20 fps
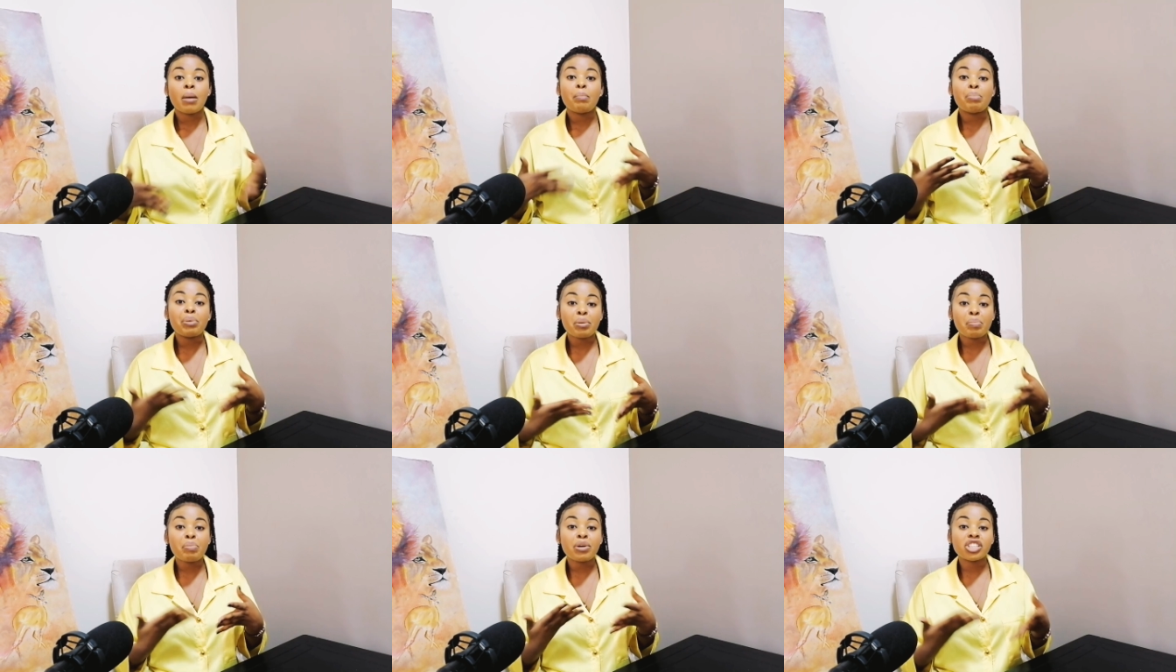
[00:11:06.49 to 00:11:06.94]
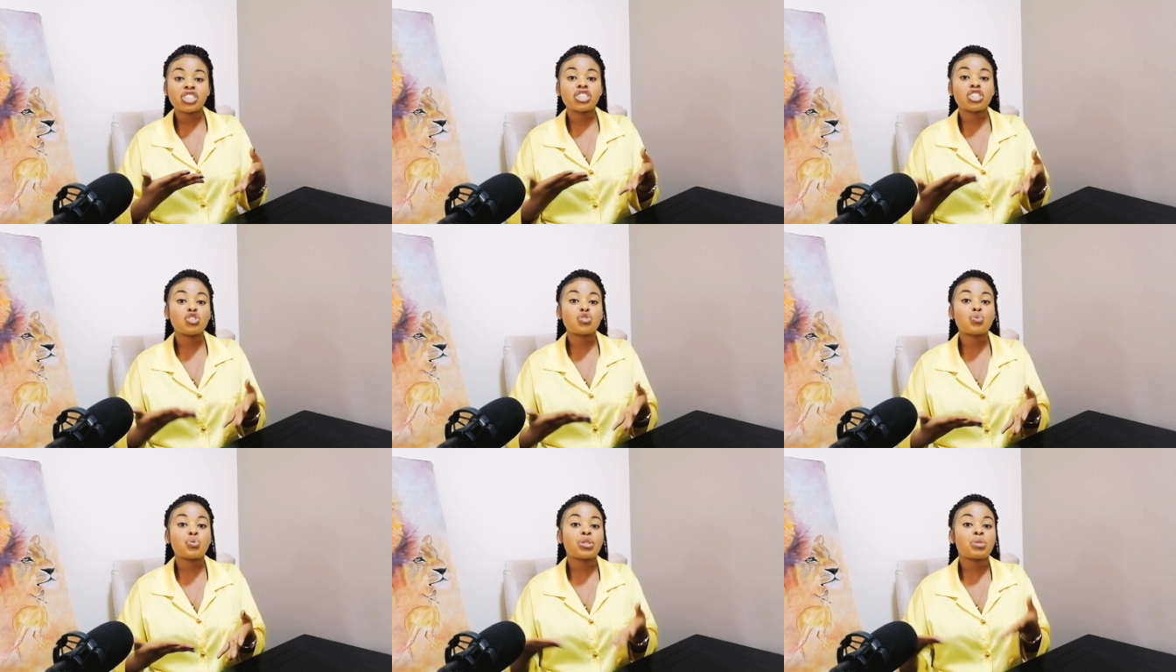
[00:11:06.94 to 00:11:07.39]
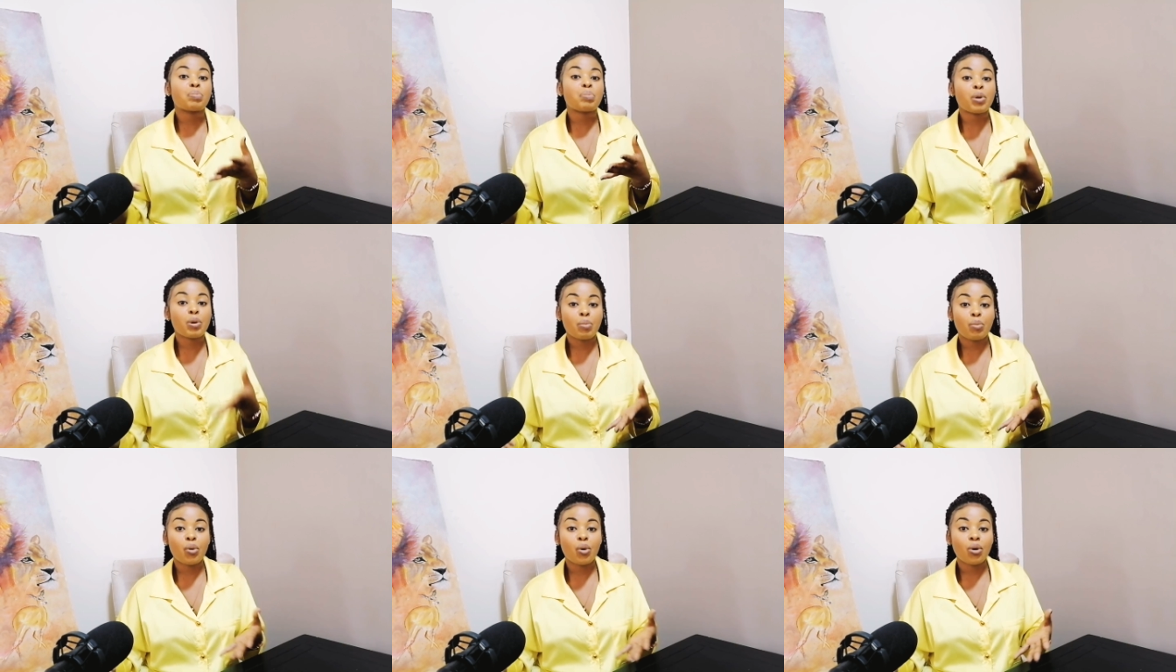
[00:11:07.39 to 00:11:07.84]
be patient with
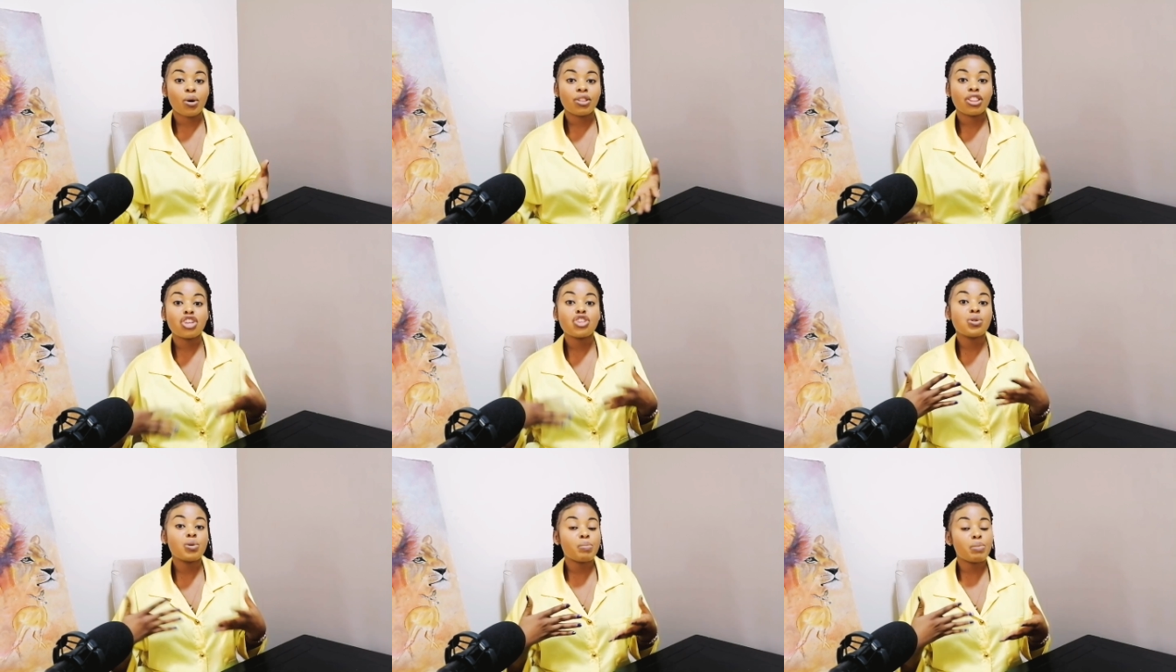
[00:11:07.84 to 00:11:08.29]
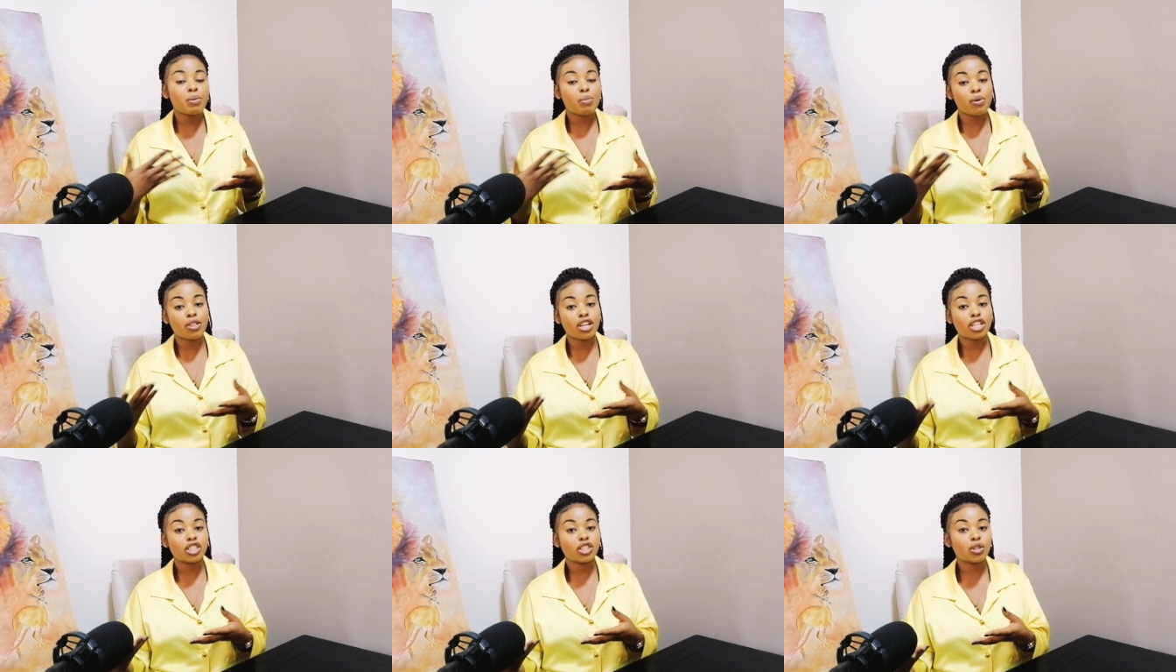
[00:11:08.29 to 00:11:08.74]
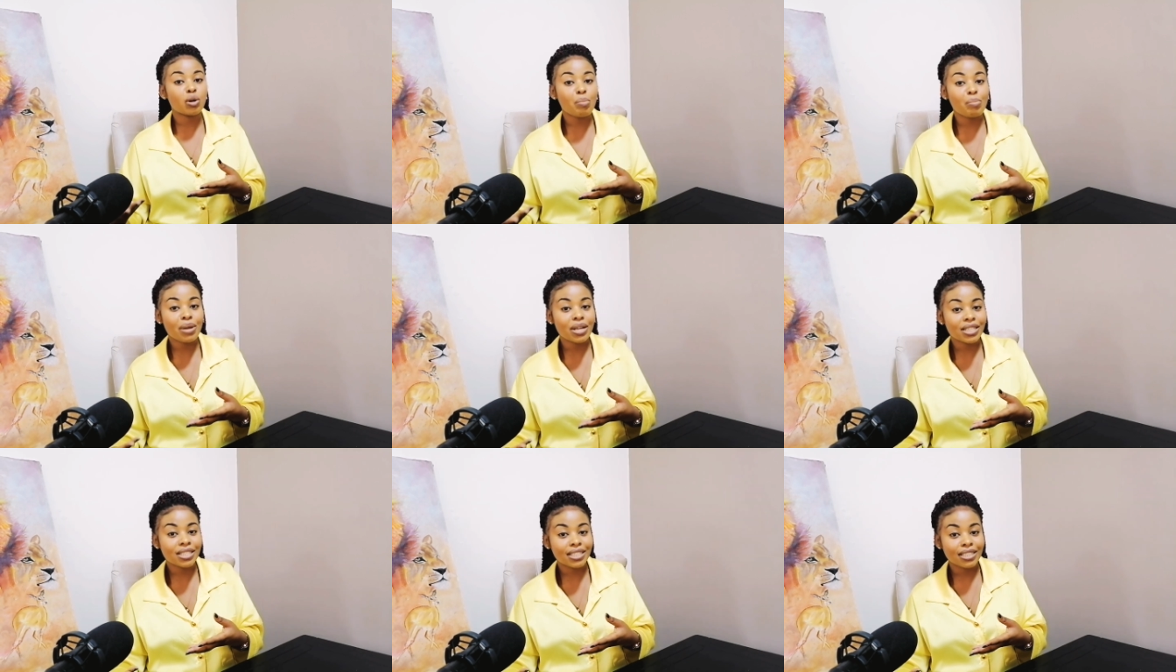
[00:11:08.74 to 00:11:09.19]
people, the new people that you're
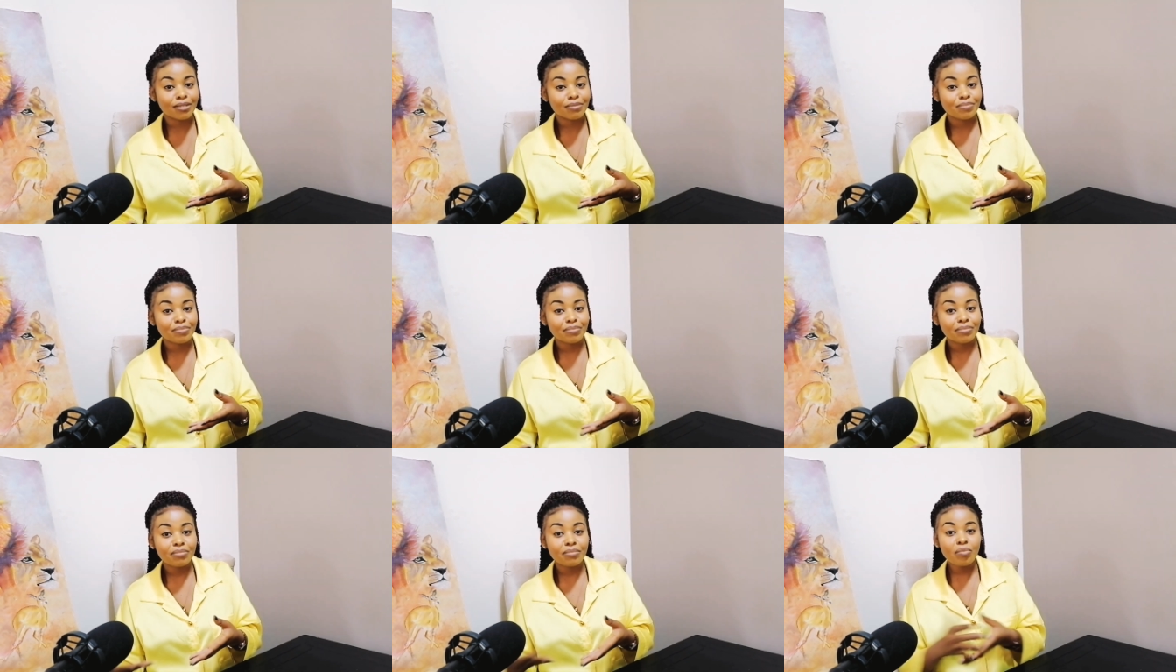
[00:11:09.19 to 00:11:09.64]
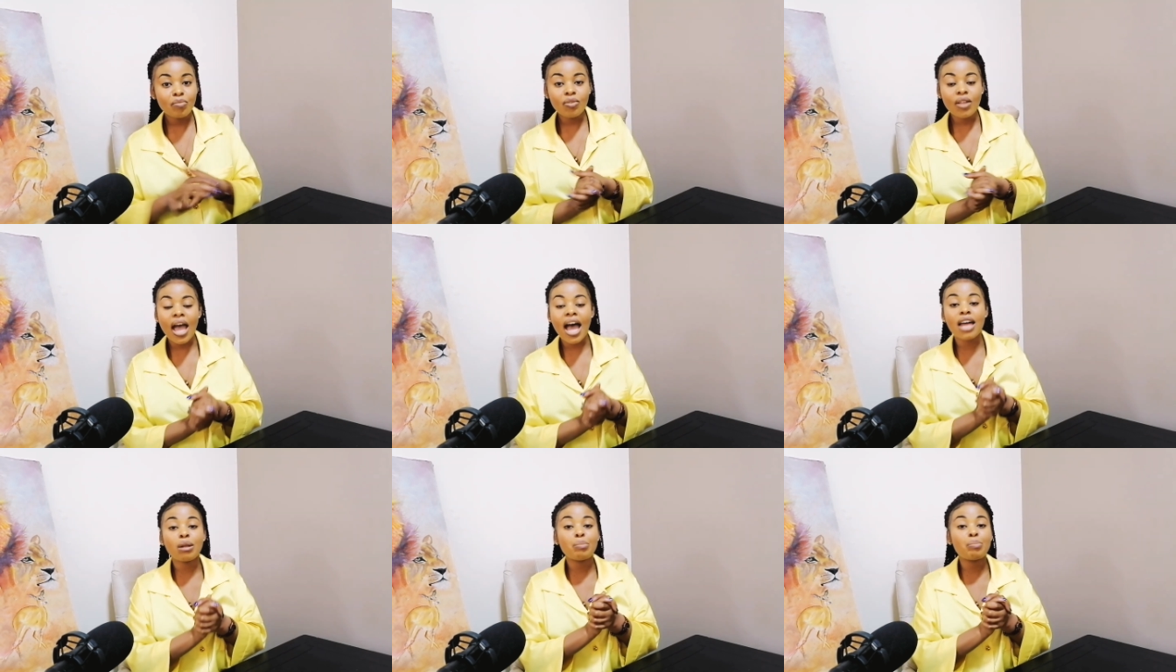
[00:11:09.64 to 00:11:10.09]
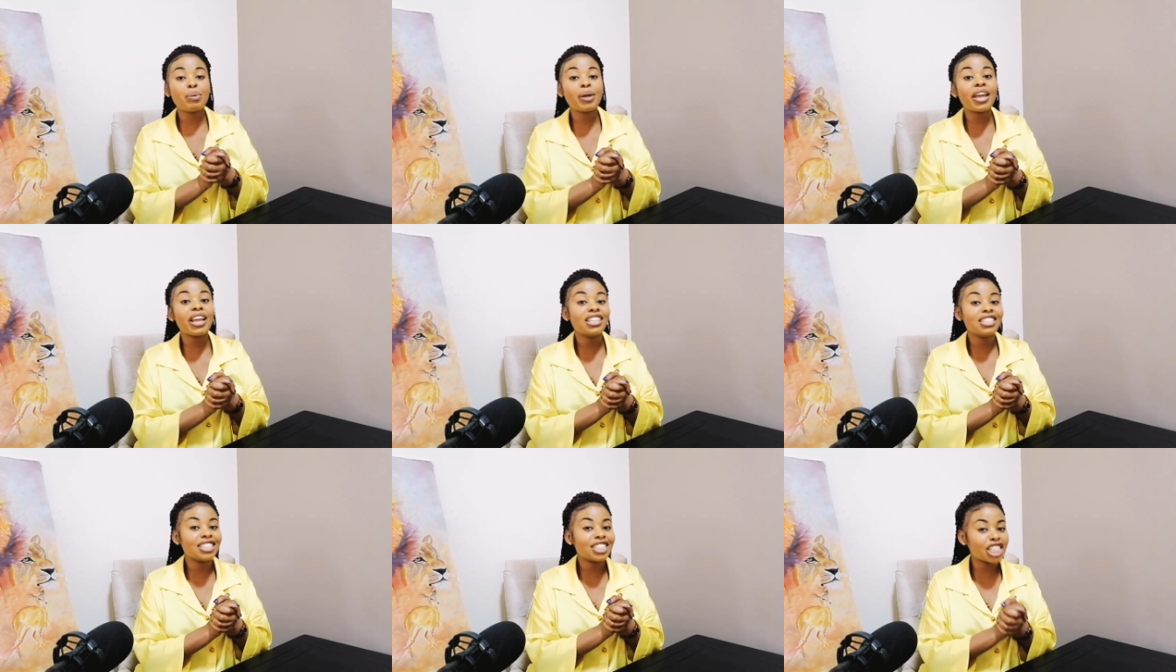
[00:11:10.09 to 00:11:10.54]
meeting and
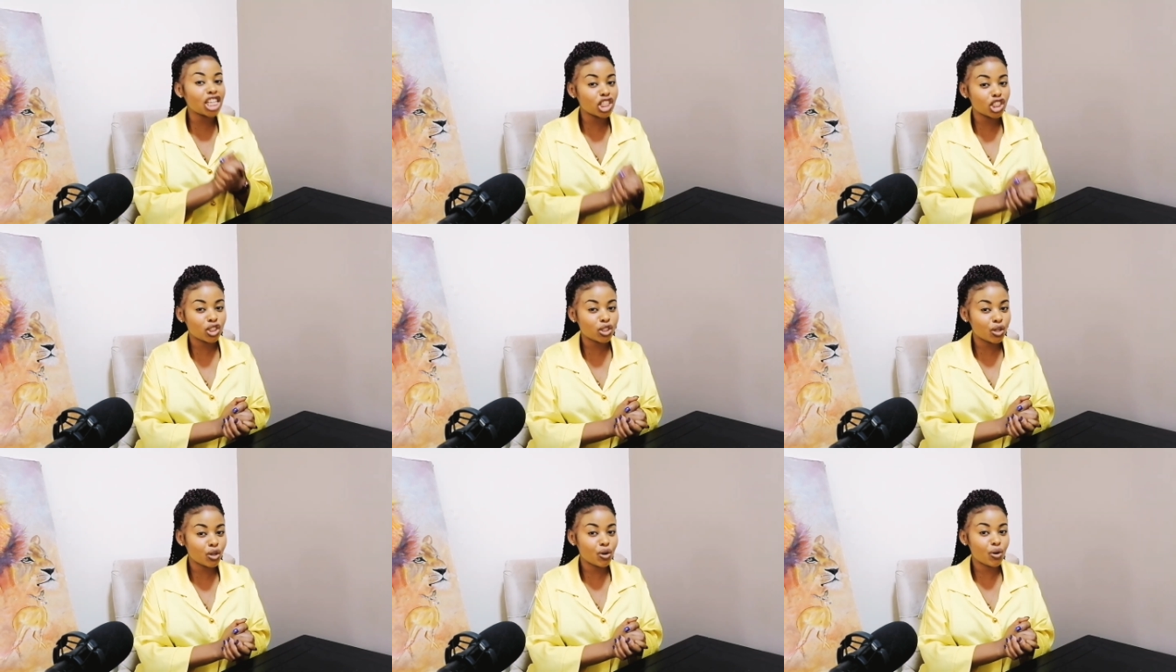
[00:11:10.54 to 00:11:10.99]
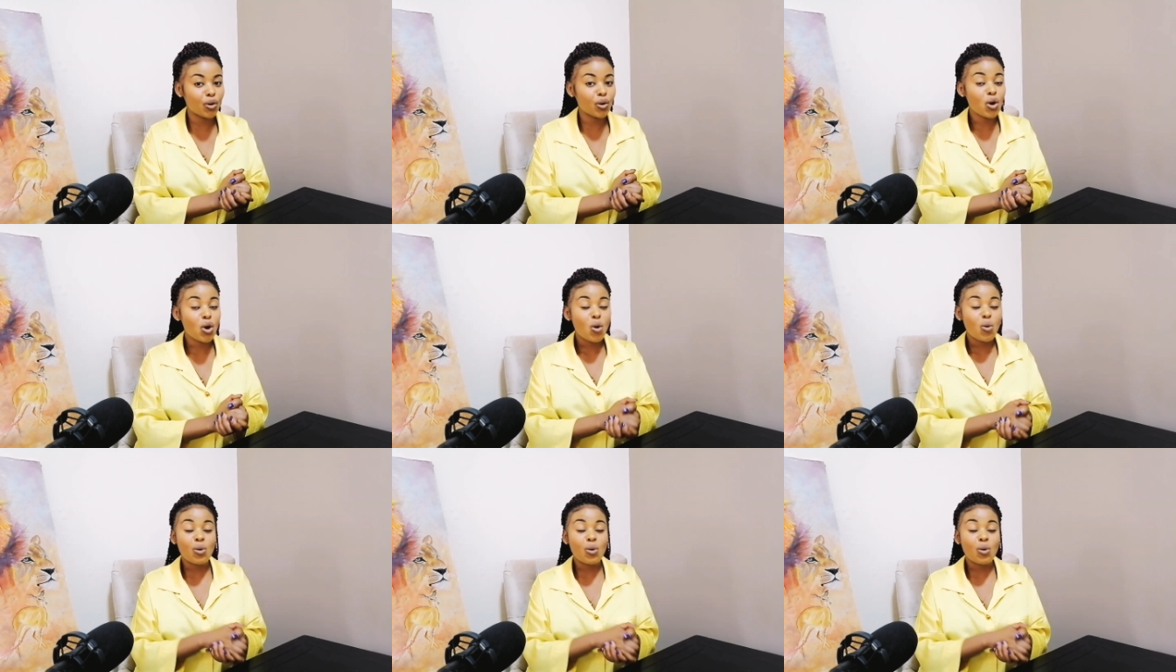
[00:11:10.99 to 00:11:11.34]
be intentional.